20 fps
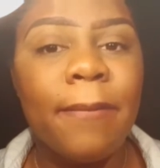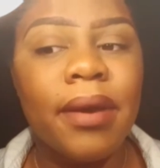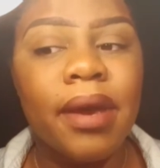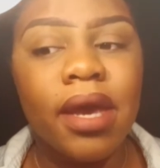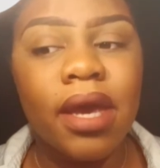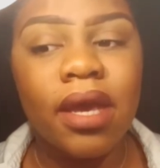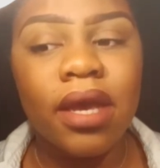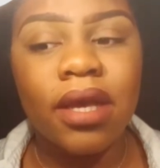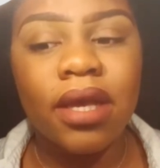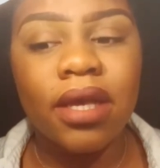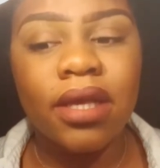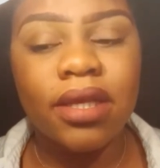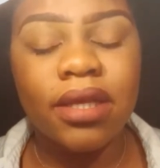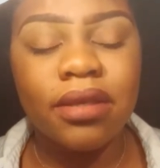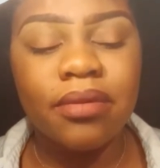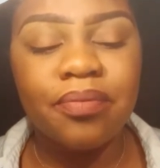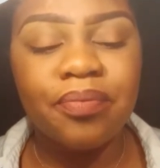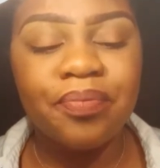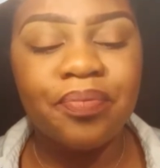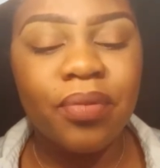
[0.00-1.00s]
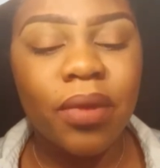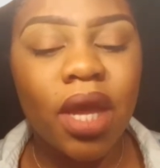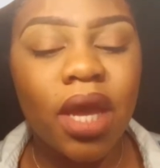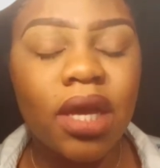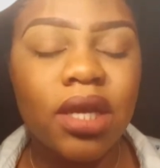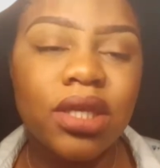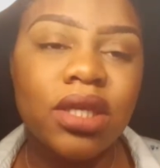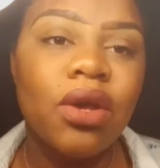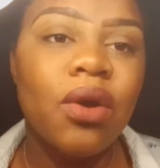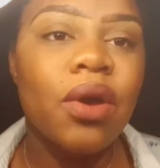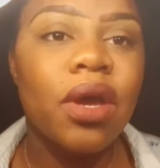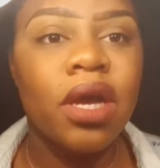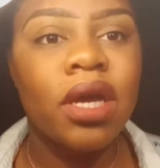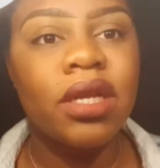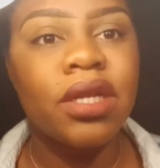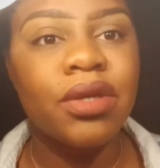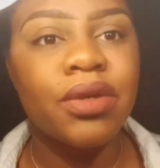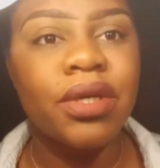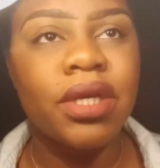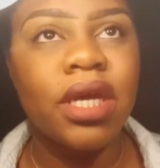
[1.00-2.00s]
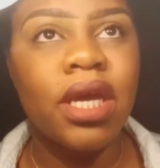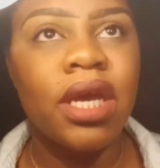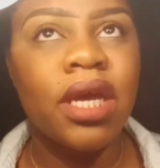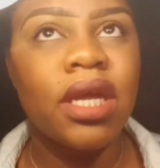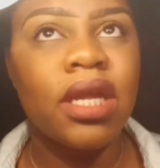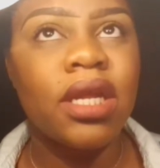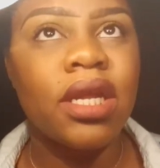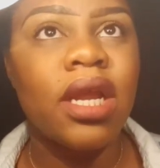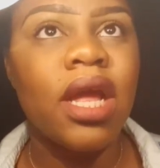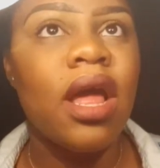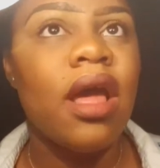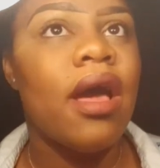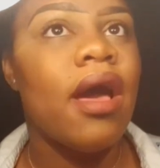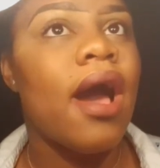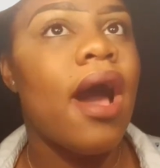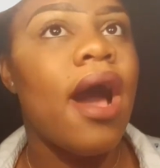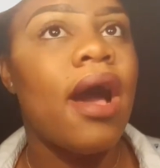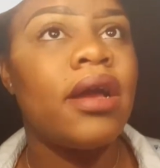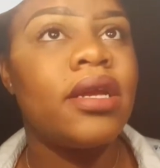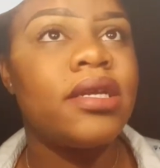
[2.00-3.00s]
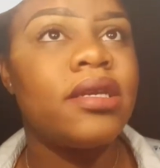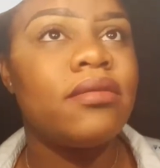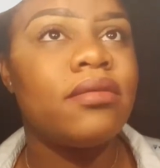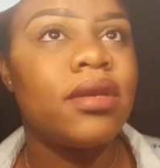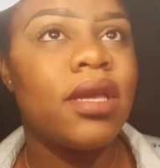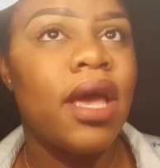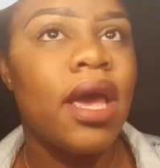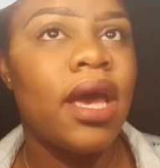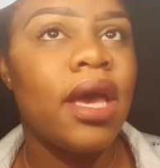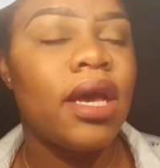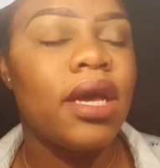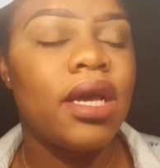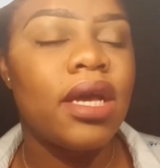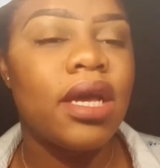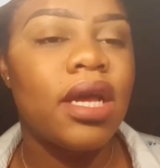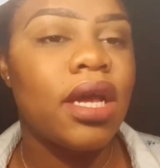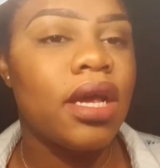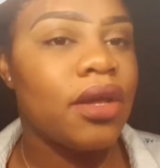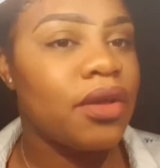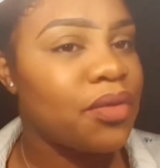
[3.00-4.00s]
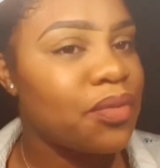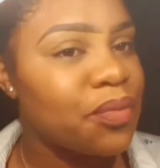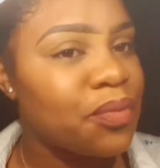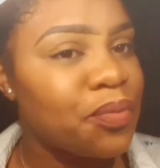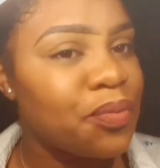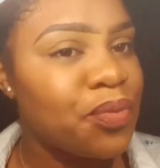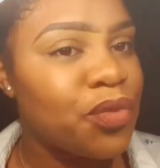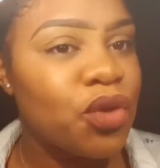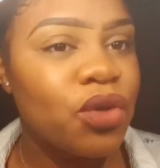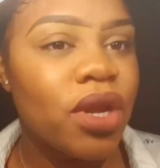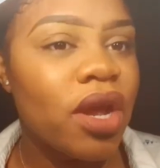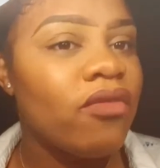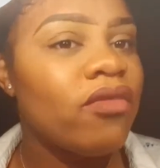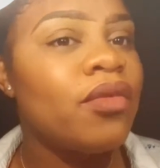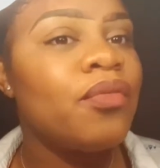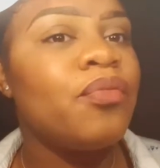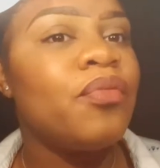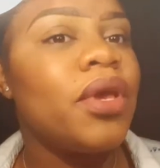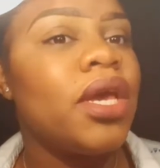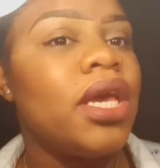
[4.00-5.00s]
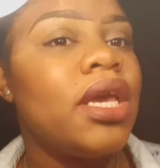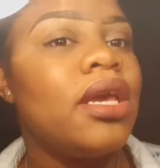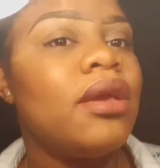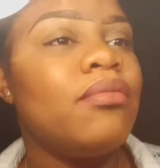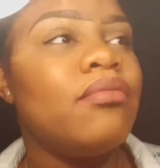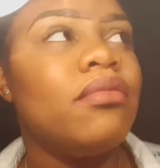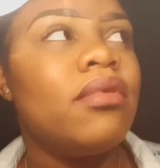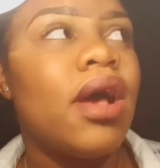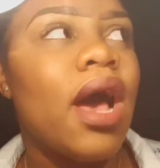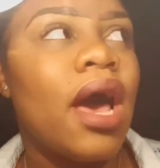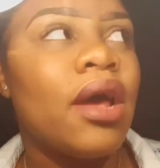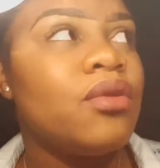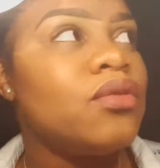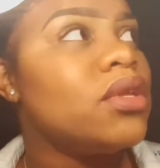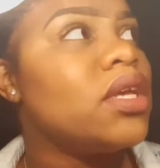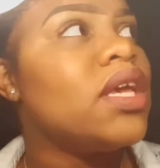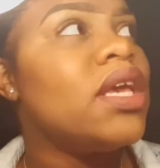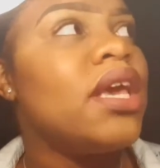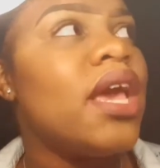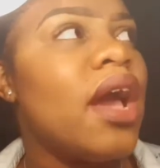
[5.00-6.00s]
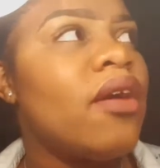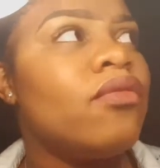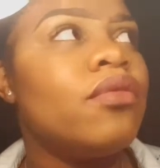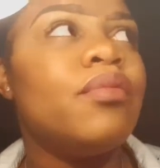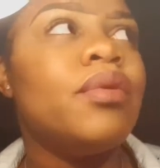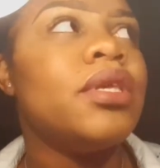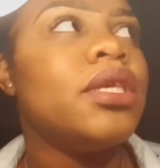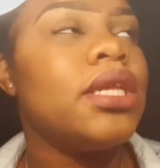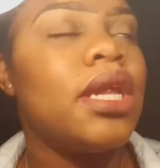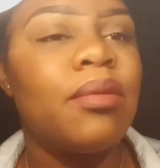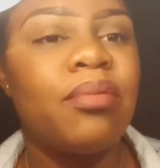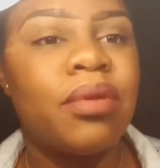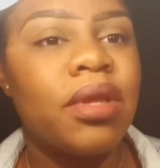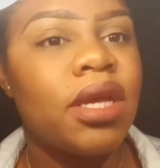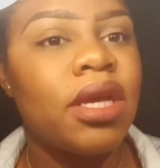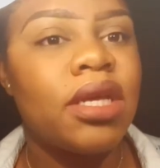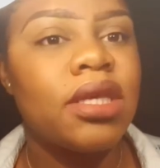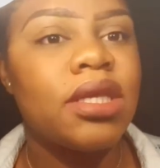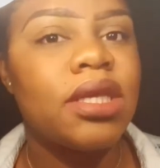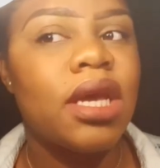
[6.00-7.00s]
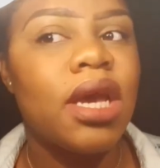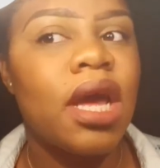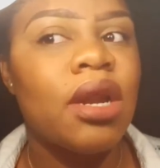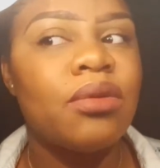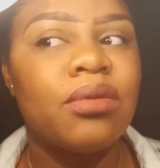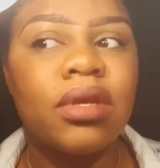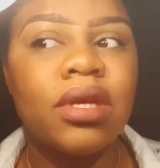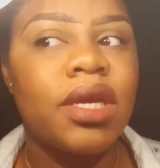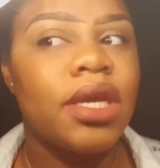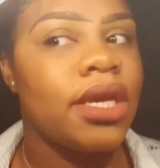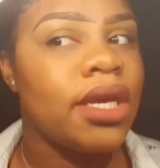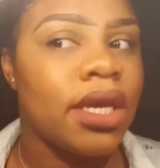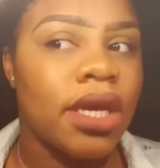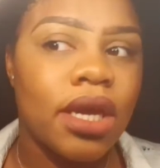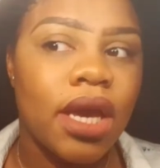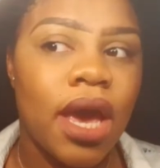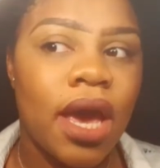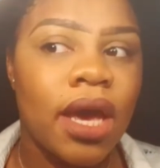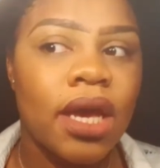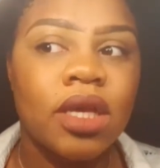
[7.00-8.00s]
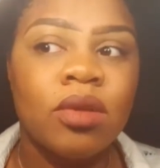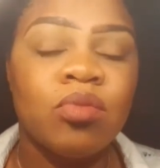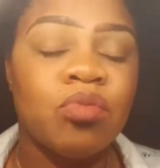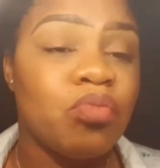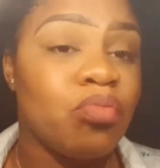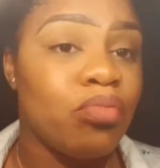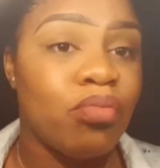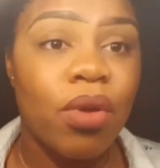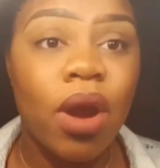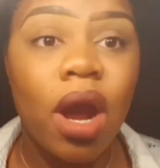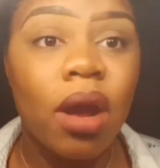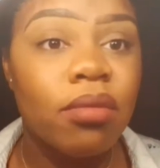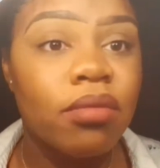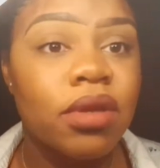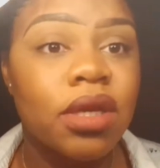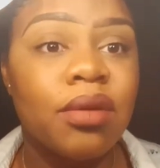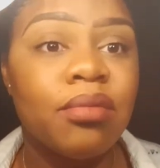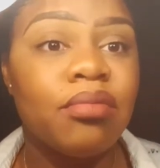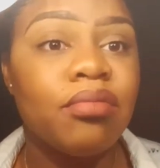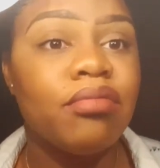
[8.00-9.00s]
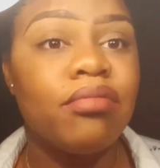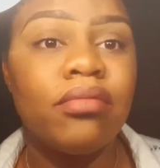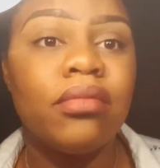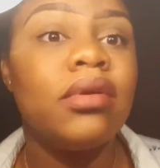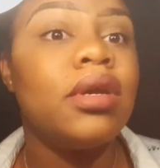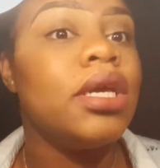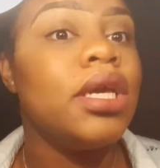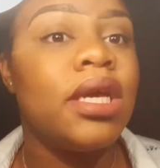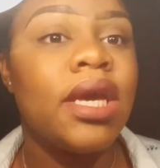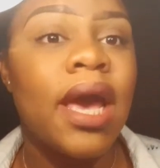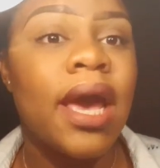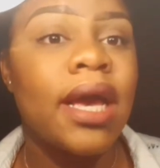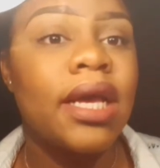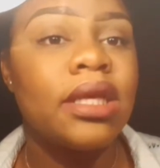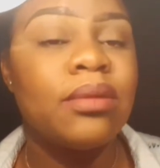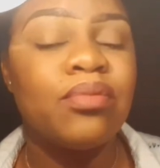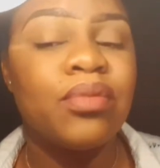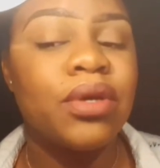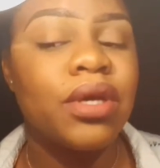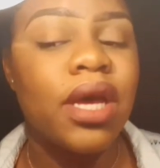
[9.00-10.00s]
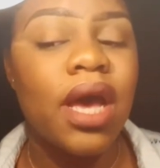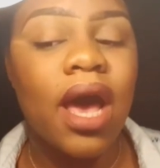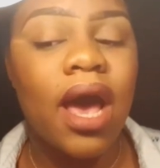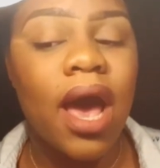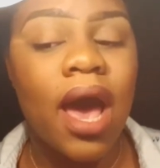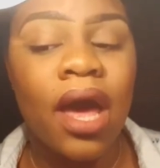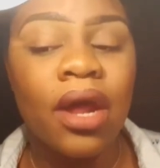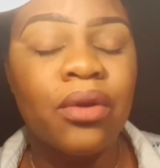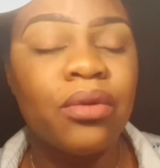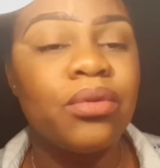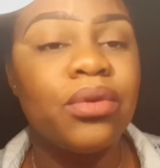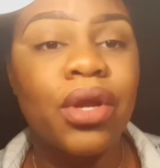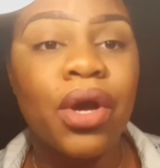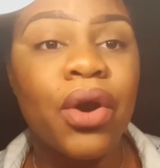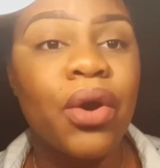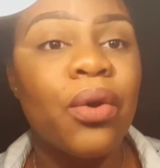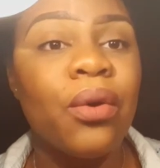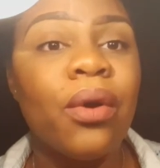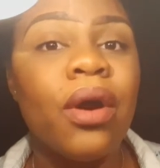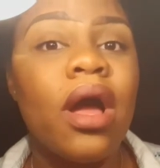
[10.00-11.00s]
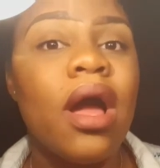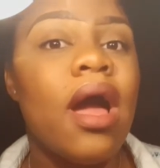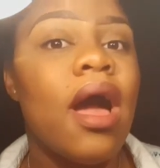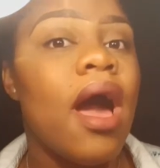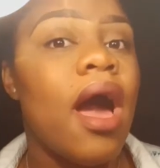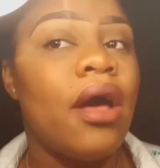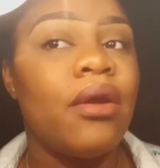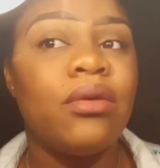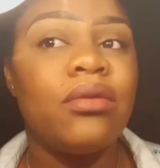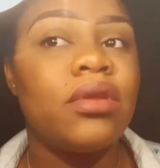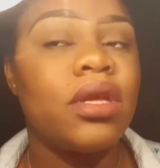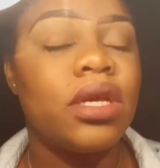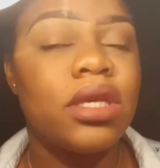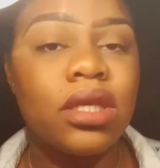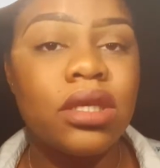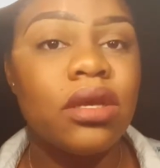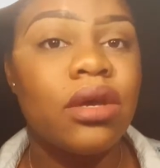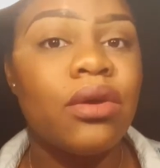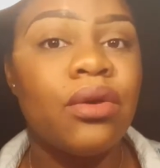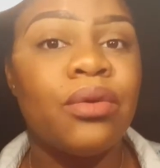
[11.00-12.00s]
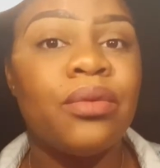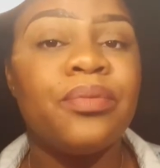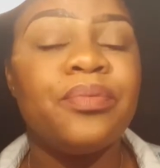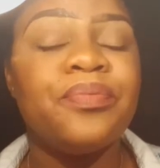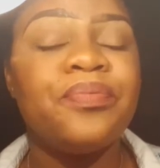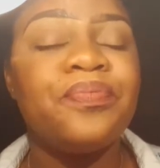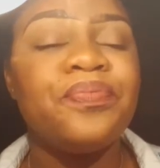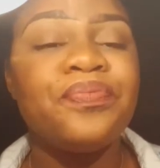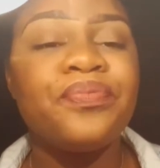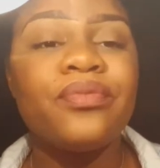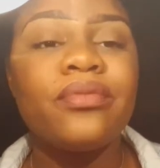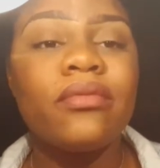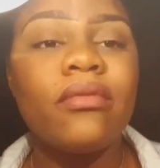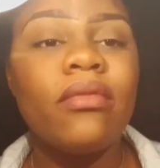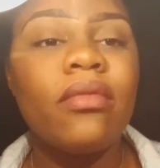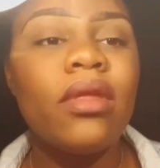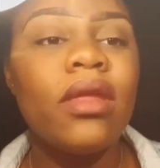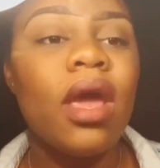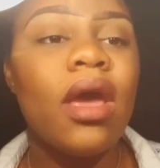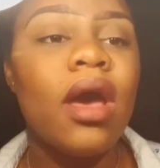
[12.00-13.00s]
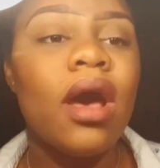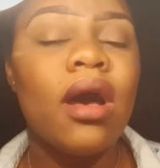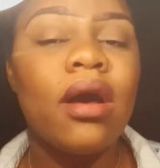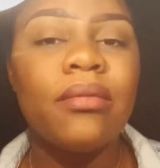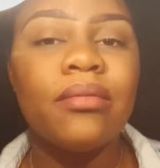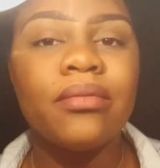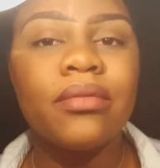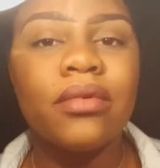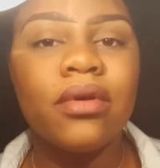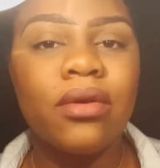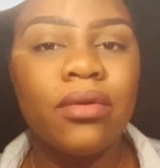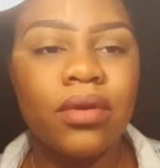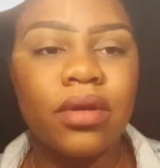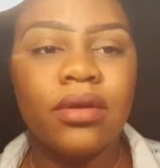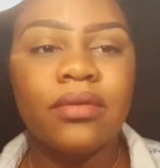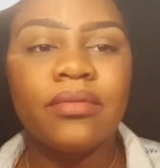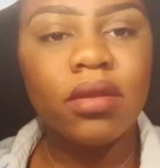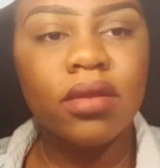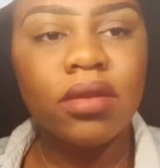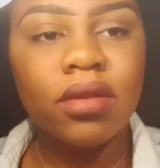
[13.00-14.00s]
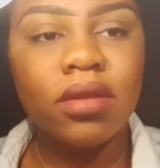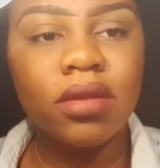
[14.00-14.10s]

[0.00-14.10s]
because he's so ignorant, and I just feel like I don't think he ever been to that place. I don't think he has, probably he has, but I don't know. I don't think so. Hold on.